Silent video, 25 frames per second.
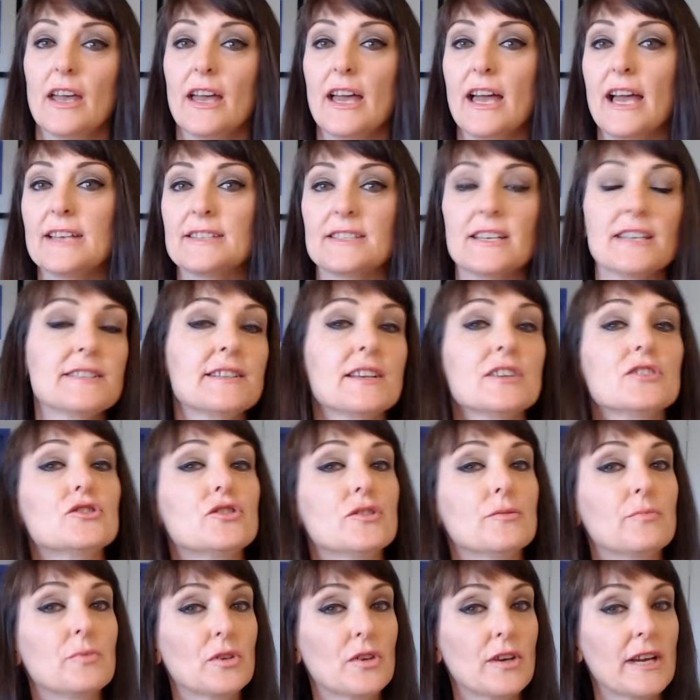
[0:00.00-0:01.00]
As I said,
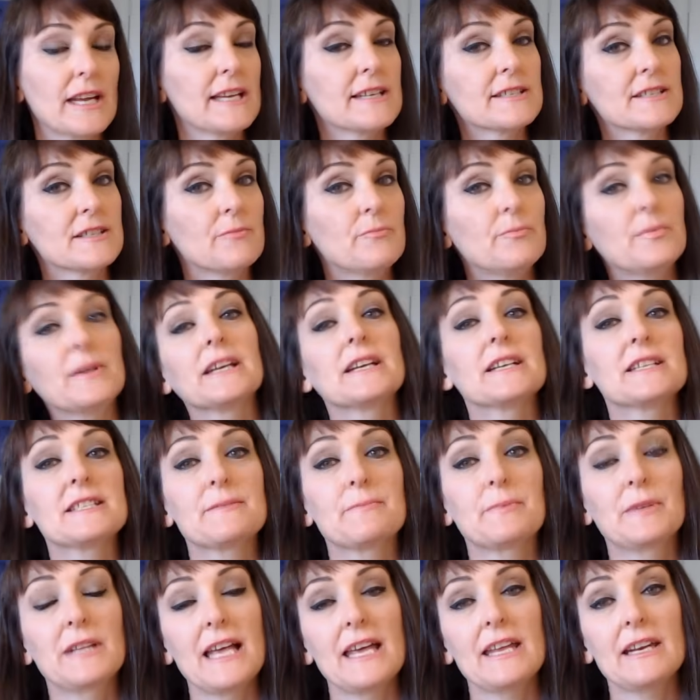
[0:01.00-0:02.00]
Jupiter is the
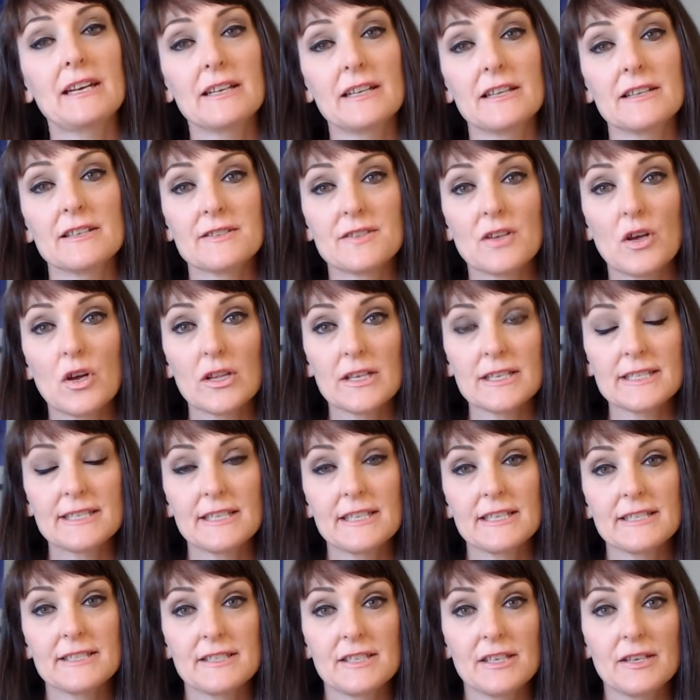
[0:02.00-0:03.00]
biggest planet in the solar
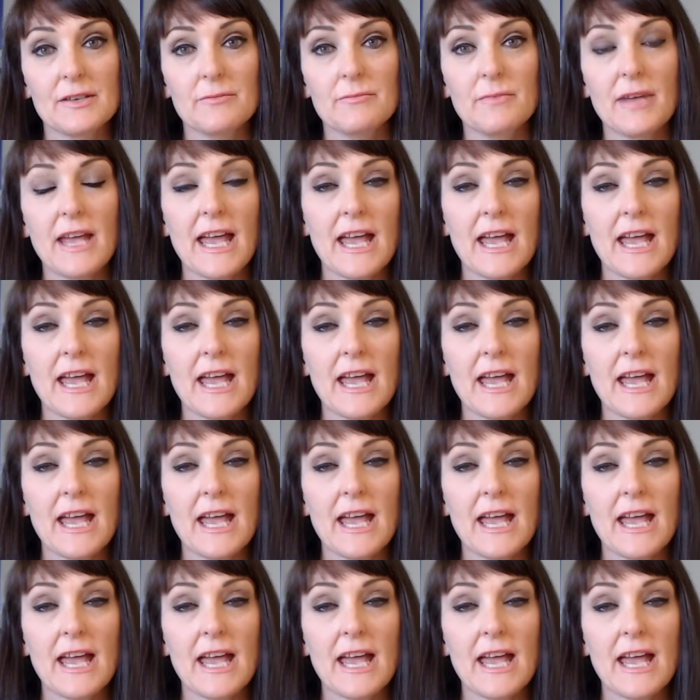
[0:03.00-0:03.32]
system,